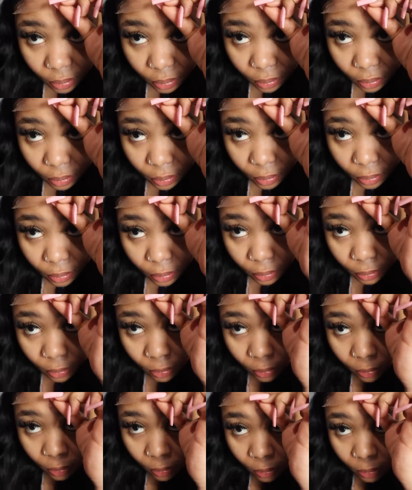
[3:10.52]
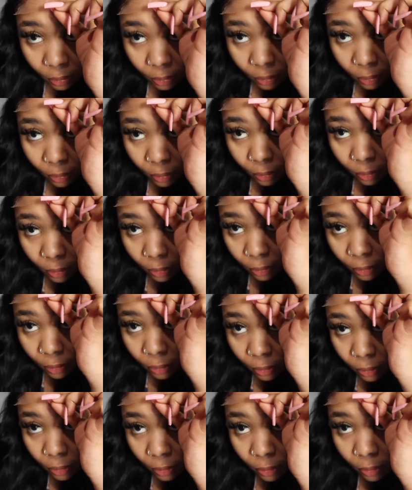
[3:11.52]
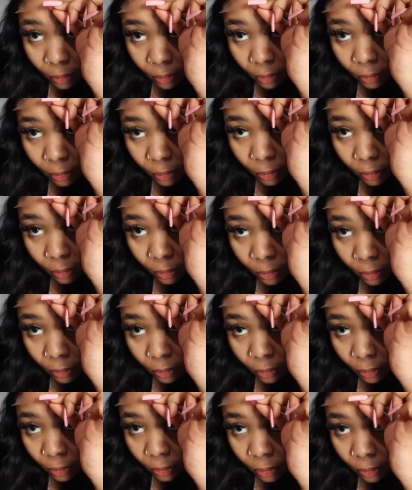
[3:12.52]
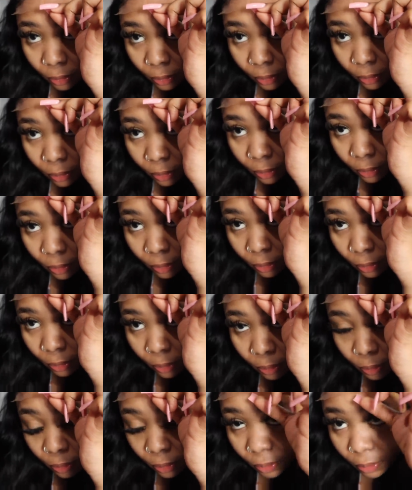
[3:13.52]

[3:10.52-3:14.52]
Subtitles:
Nothing is said.